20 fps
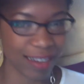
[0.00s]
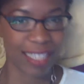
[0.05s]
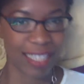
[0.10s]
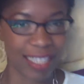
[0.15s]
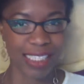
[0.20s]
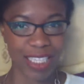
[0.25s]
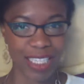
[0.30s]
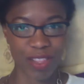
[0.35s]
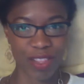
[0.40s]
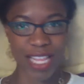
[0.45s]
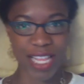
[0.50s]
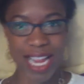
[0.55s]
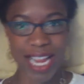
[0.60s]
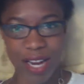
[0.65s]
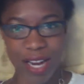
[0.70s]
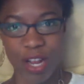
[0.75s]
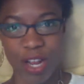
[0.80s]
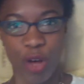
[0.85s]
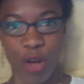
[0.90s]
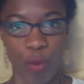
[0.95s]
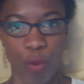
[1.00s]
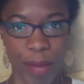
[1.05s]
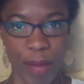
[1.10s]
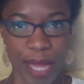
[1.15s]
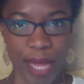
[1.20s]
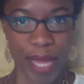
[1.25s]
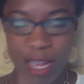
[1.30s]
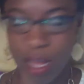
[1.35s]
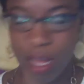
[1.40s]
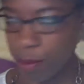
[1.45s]
So then me
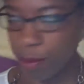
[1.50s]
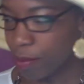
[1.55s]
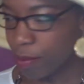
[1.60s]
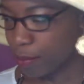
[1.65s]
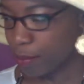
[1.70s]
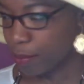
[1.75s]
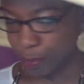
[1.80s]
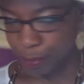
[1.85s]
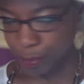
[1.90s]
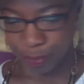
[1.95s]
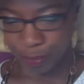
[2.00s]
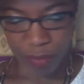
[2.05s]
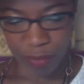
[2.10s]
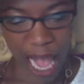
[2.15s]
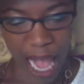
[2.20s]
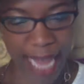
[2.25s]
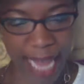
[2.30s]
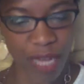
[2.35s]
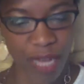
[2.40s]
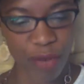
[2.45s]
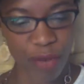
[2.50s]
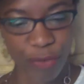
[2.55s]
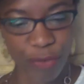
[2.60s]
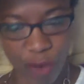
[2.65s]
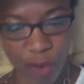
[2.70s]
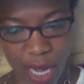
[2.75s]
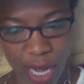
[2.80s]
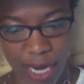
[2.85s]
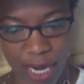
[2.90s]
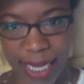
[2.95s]
and him, I get in the
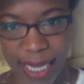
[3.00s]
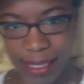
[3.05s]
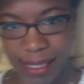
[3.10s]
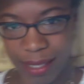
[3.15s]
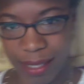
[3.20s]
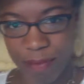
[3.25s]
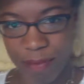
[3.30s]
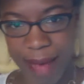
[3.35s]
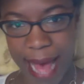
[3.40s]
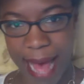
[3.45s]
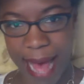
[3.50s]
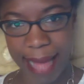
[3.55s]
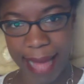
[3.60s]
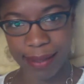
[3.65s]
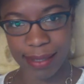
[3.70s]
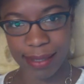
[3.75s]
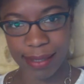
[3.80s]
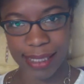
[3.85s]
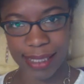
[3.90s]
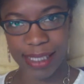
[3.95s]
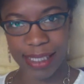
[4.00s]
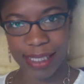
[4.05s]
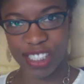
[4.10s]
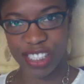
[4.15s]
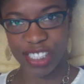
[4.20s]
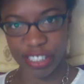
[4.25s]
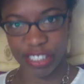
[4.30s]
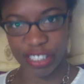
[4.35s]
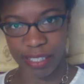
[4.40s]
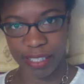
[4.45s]
front, he's in the back because he's
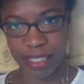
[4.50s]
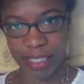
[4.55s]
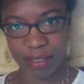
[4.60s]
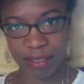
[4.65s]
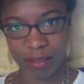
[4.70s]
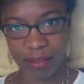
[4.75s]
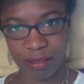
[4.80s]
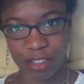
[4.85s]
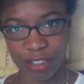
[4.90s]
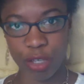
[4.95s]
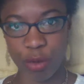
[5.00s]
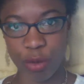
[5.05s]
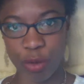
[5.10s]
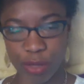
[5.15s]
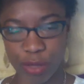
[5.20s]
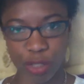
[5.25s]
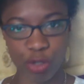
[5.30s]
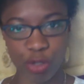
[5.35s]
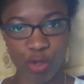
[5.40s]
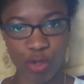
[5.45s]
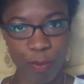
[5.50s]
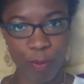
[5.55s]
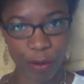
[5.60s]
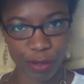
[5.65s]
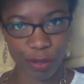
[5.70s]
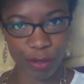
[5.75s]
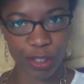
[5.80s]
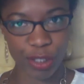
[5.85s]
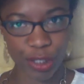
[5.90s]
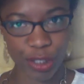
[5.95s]
steering. It was a
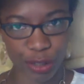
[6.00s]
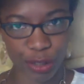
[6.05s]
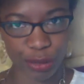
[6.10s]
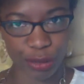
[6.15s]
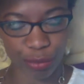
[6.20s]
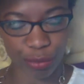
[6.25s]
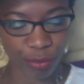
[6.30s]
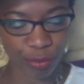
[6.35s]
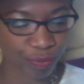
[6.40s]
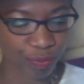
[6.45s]
2-person canoe.